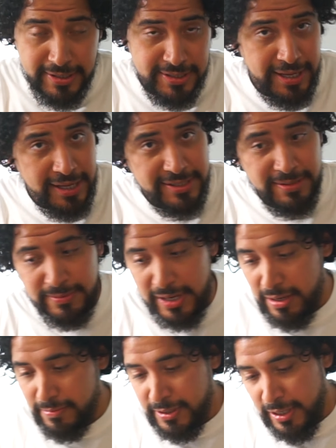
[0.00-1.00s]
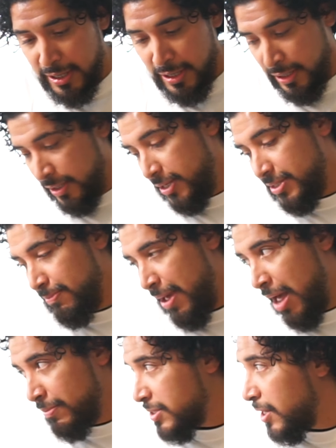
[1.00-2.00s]
Because again, sometimes you get some
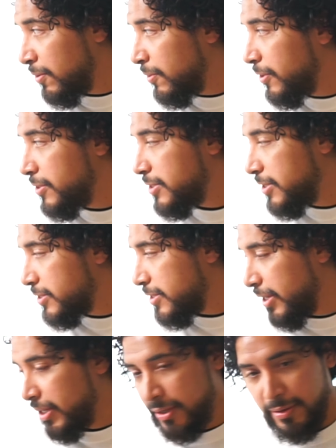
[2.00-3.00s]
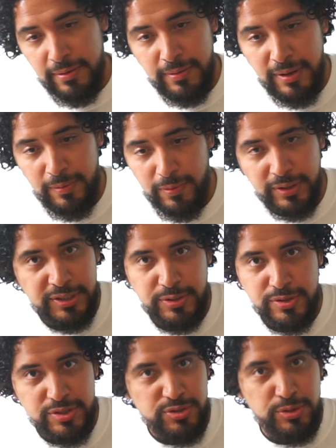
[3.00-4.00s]
Amazon orders and it's like, what, did you
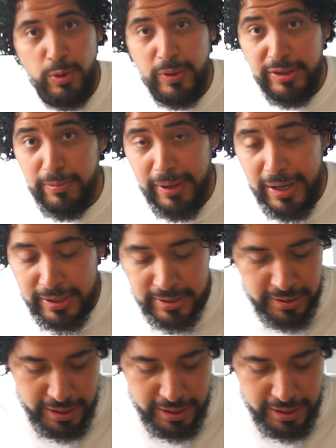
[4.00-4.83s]
just throw it in the box?